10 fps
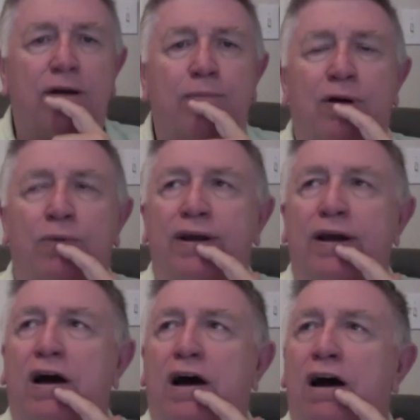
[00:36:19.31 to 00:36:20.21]
But we
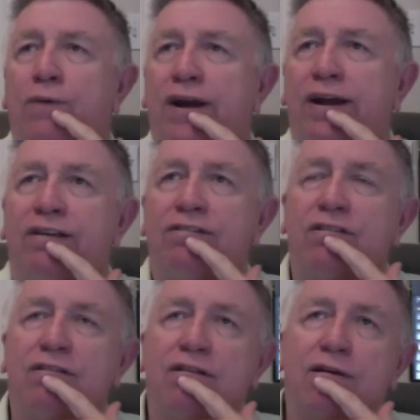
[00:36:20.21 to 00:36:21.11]

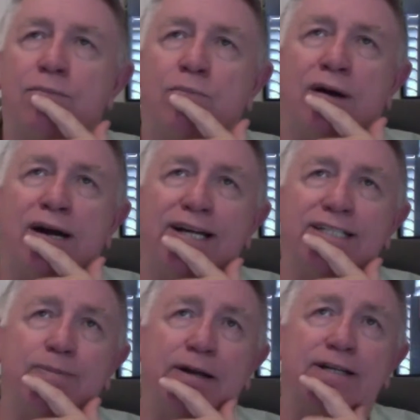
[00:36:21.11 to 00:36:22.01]
always, my
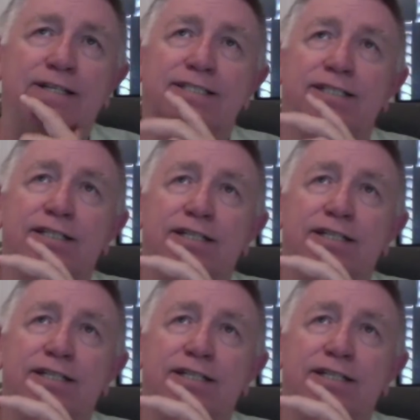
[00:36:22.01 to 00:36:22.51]
experience